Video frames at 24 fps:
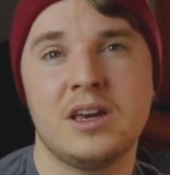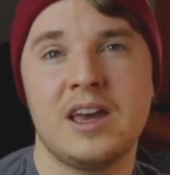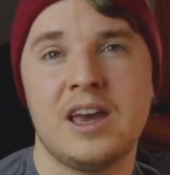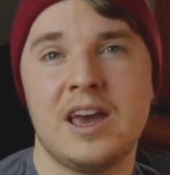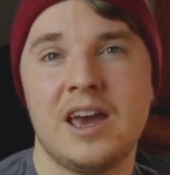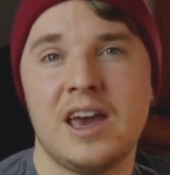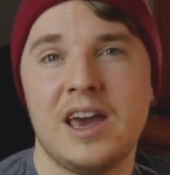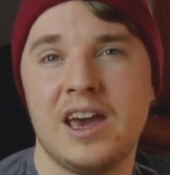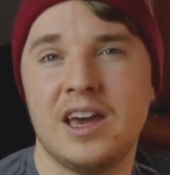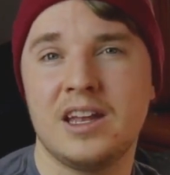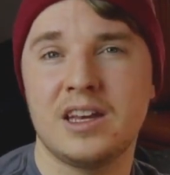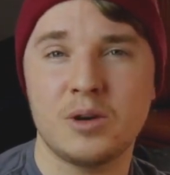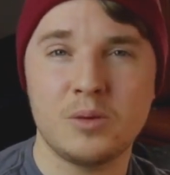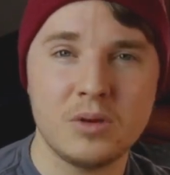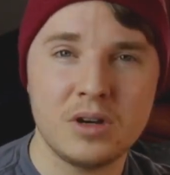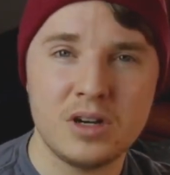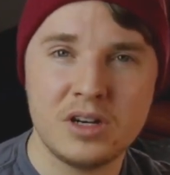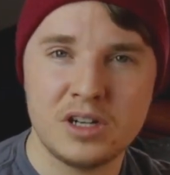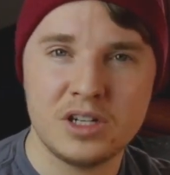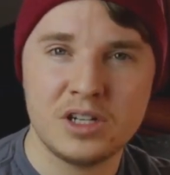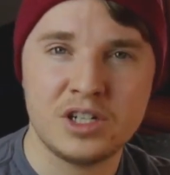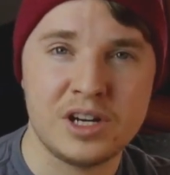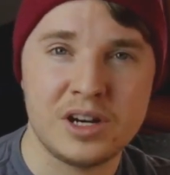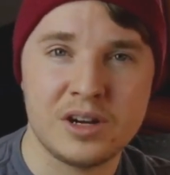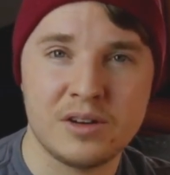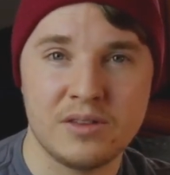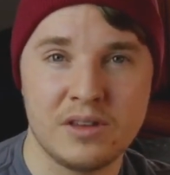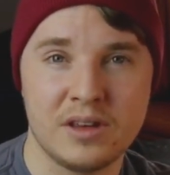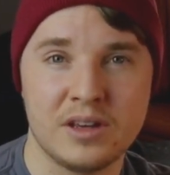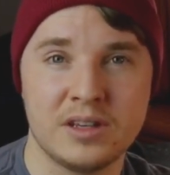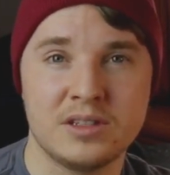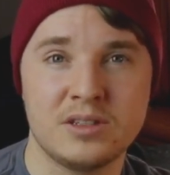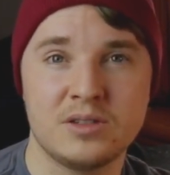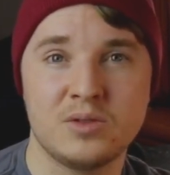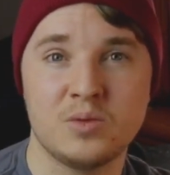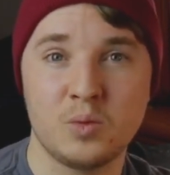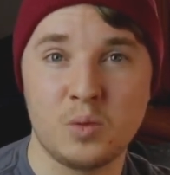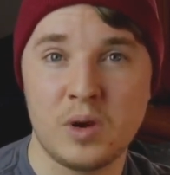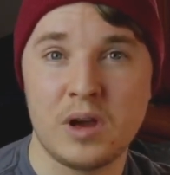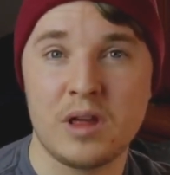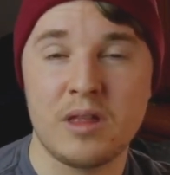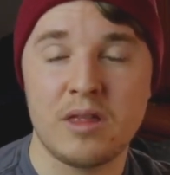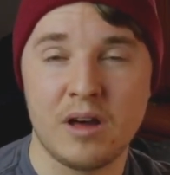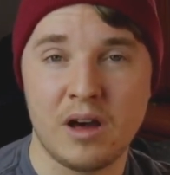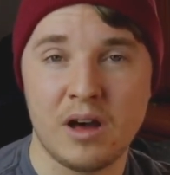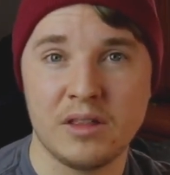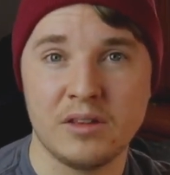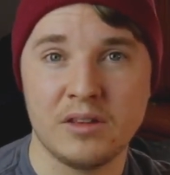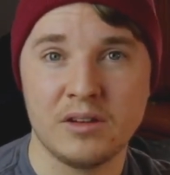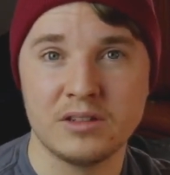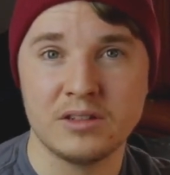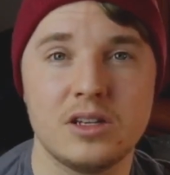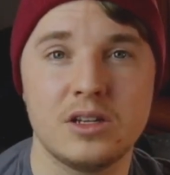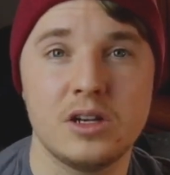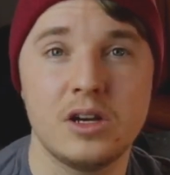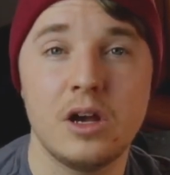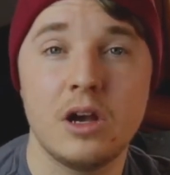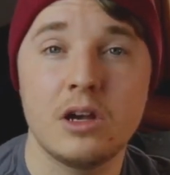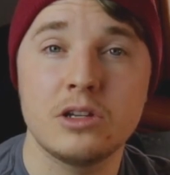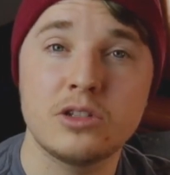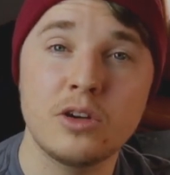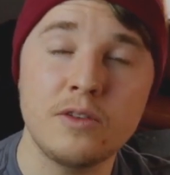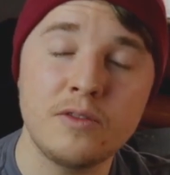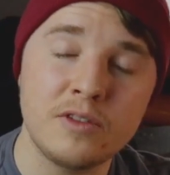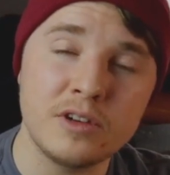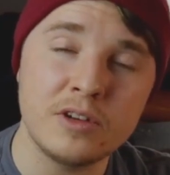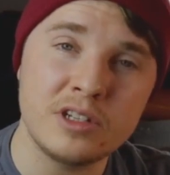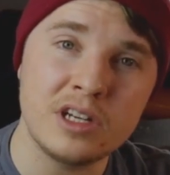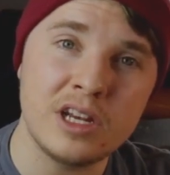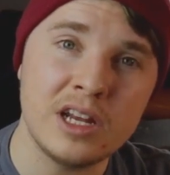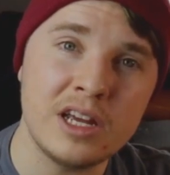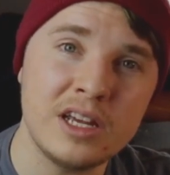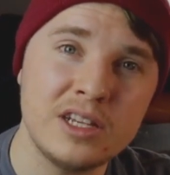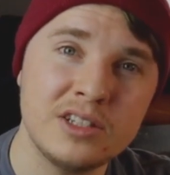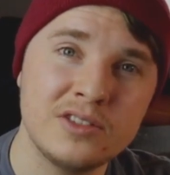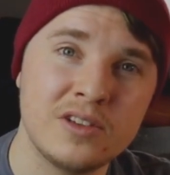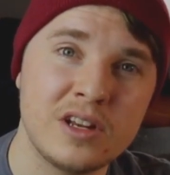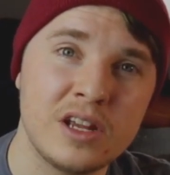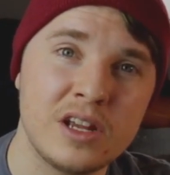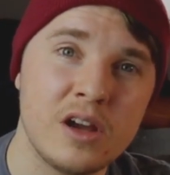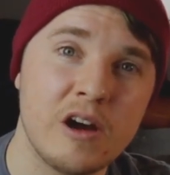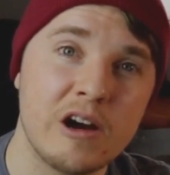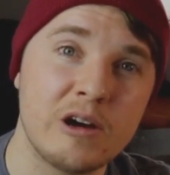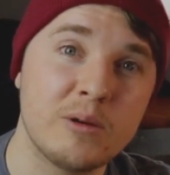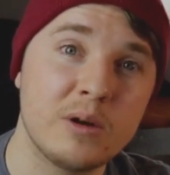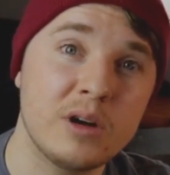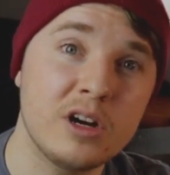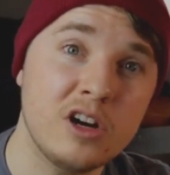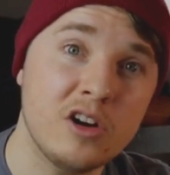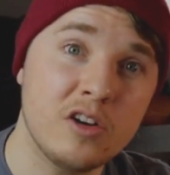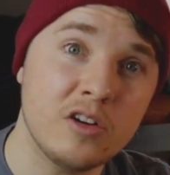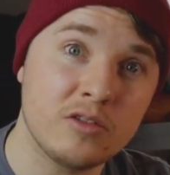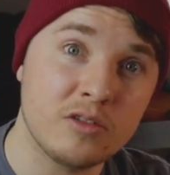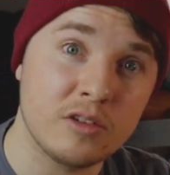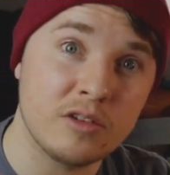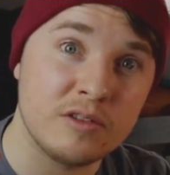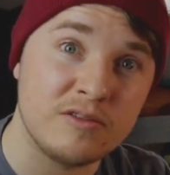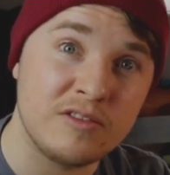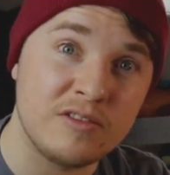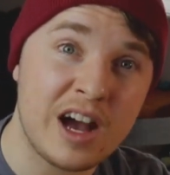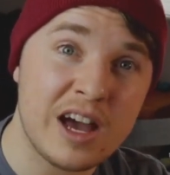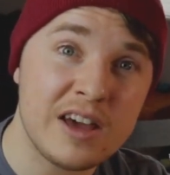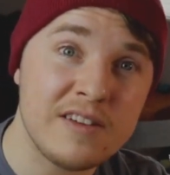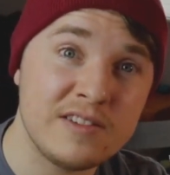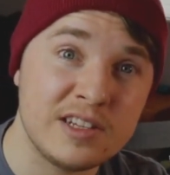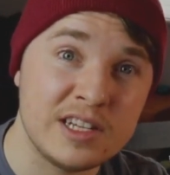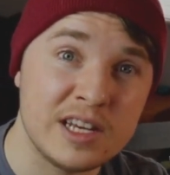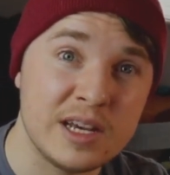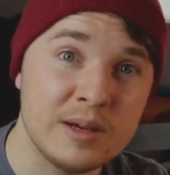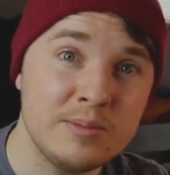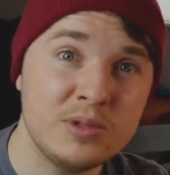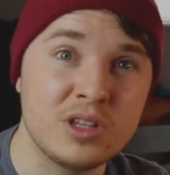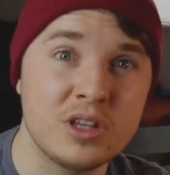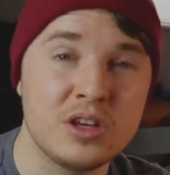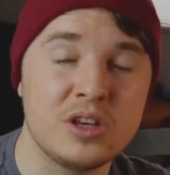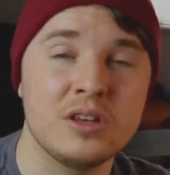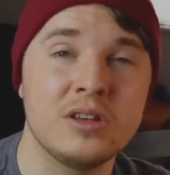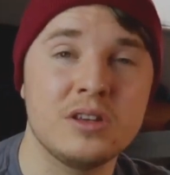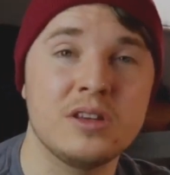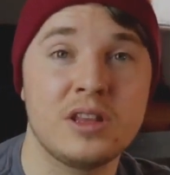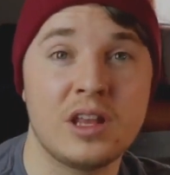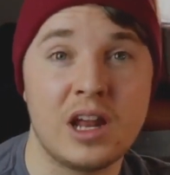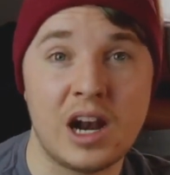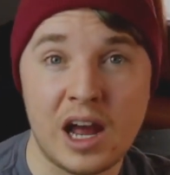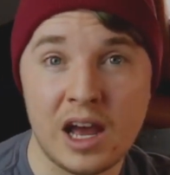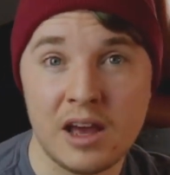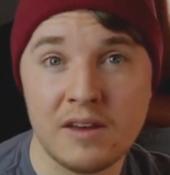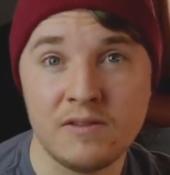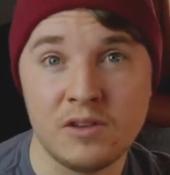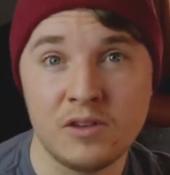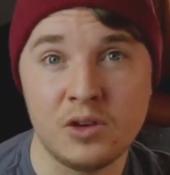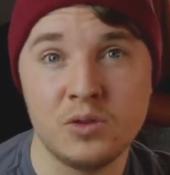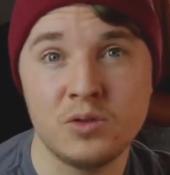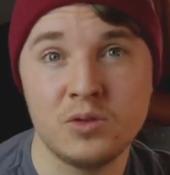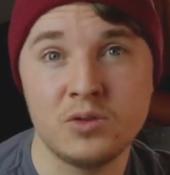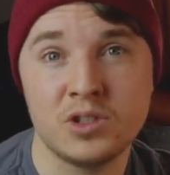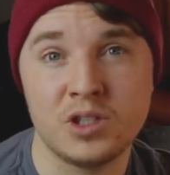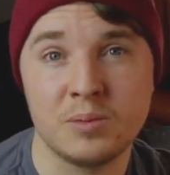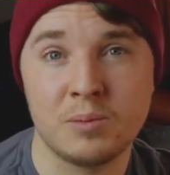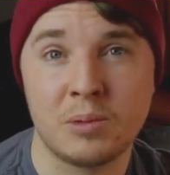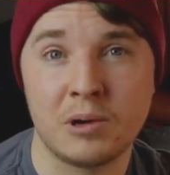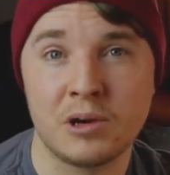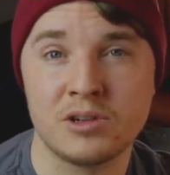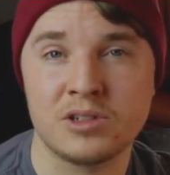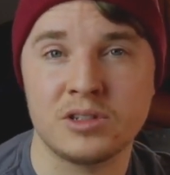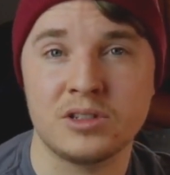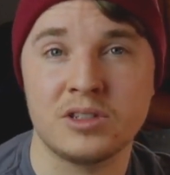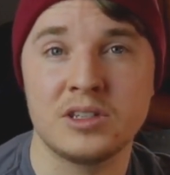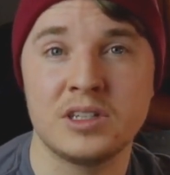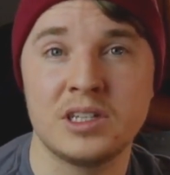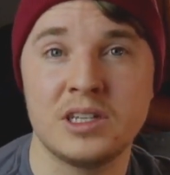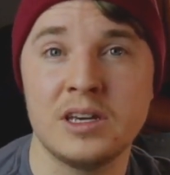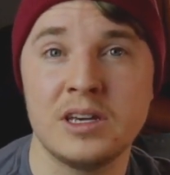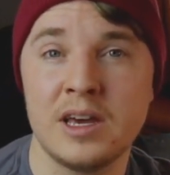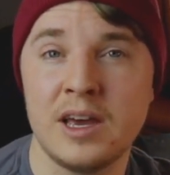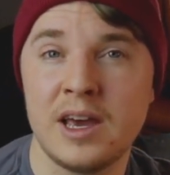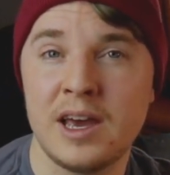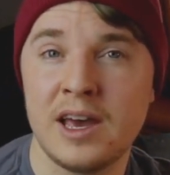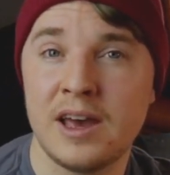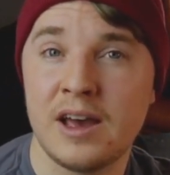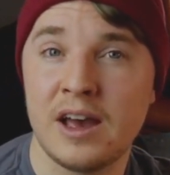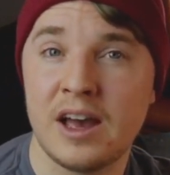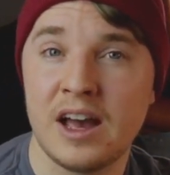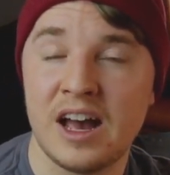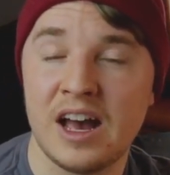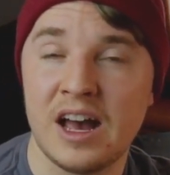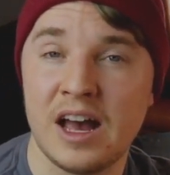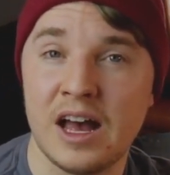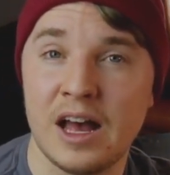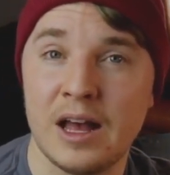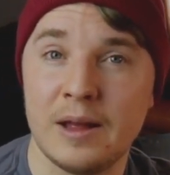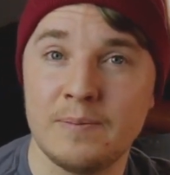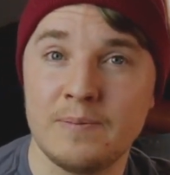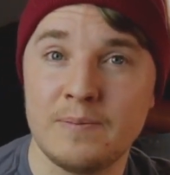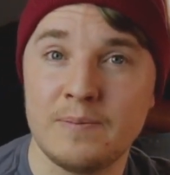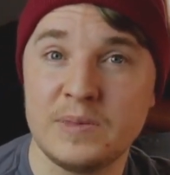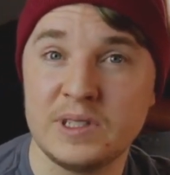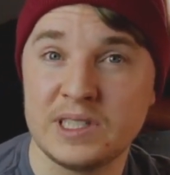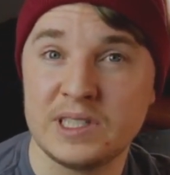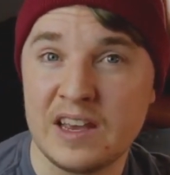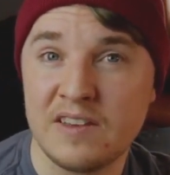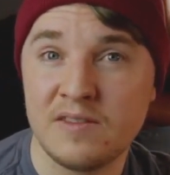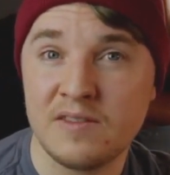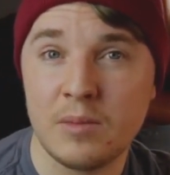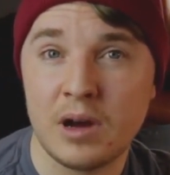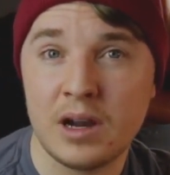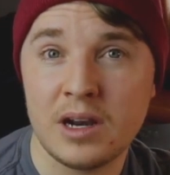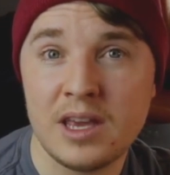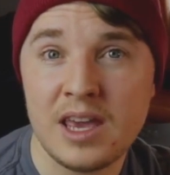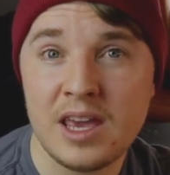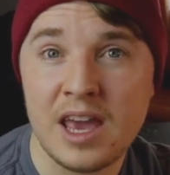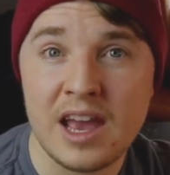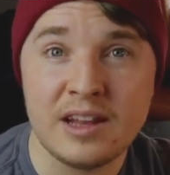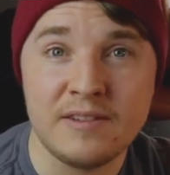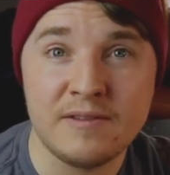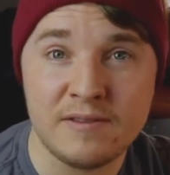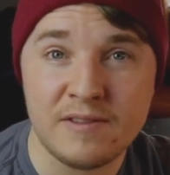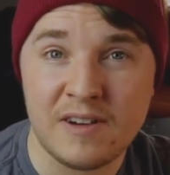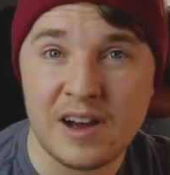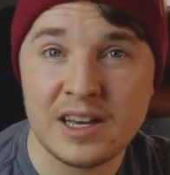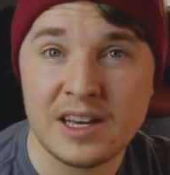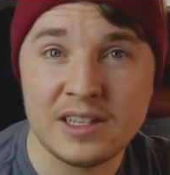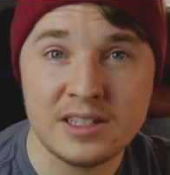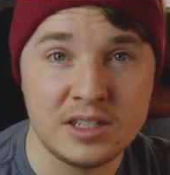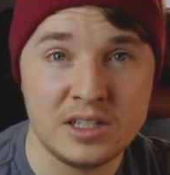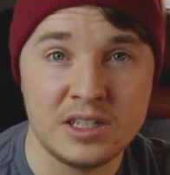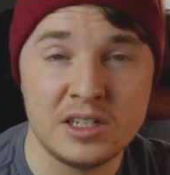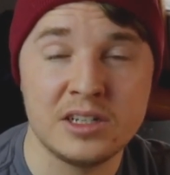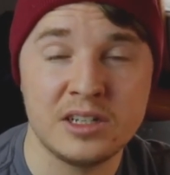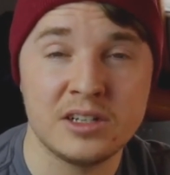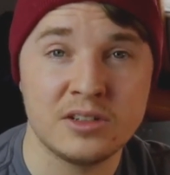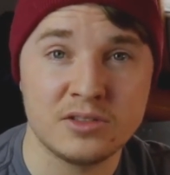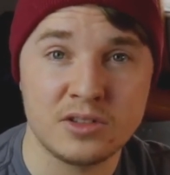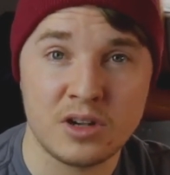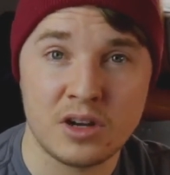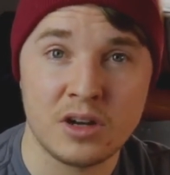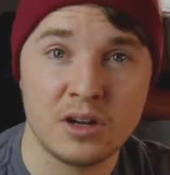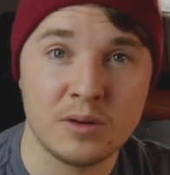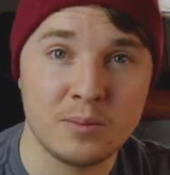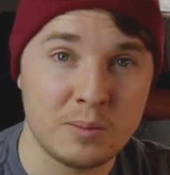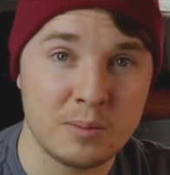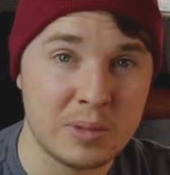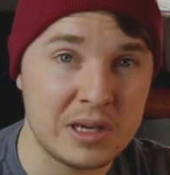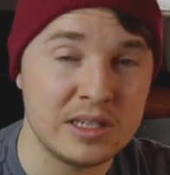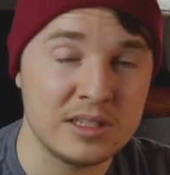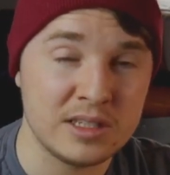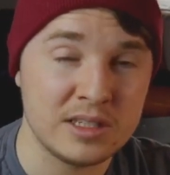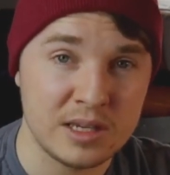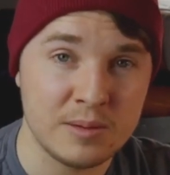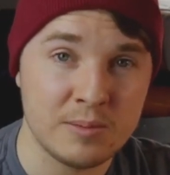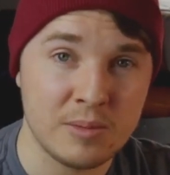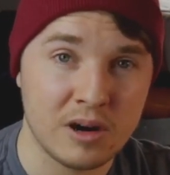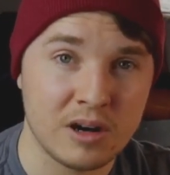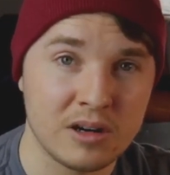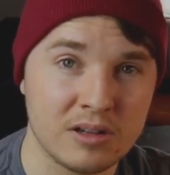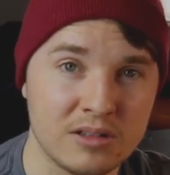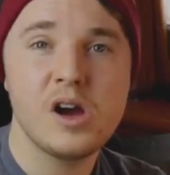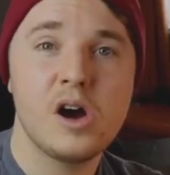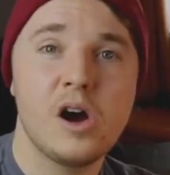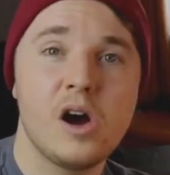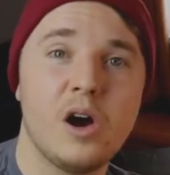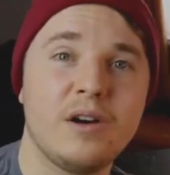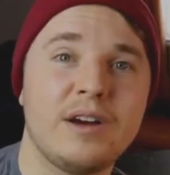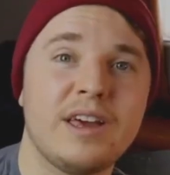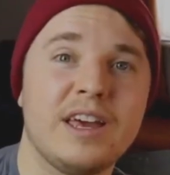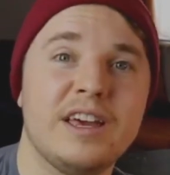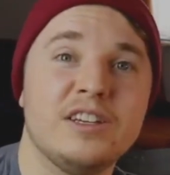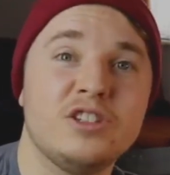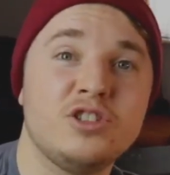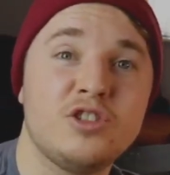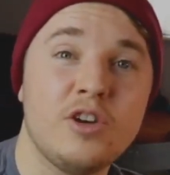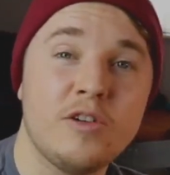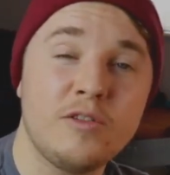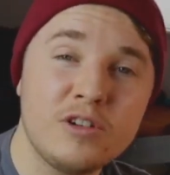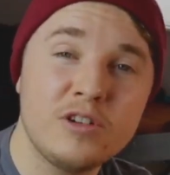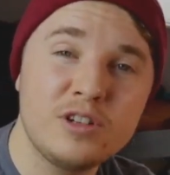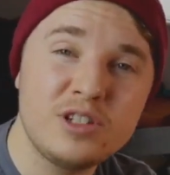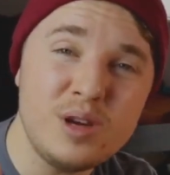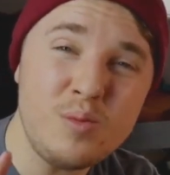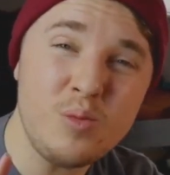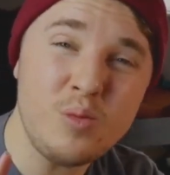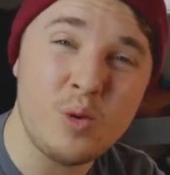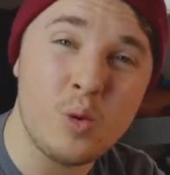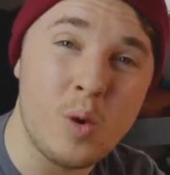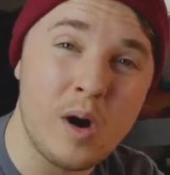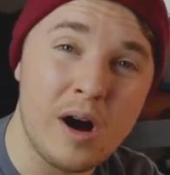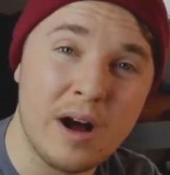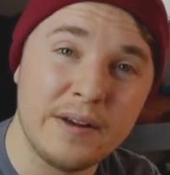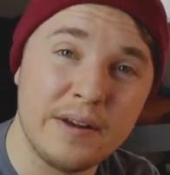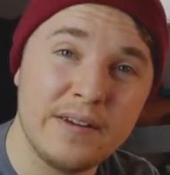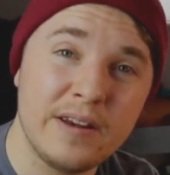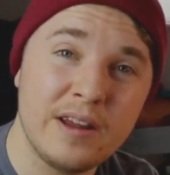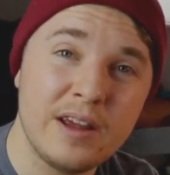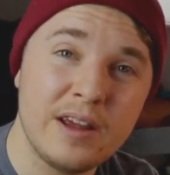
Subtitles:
And I wanted to share this with others. So for today's video, I want to go over 5 tips that I've used to personally save money and find deals on PC parts. Okay, so for tip 1,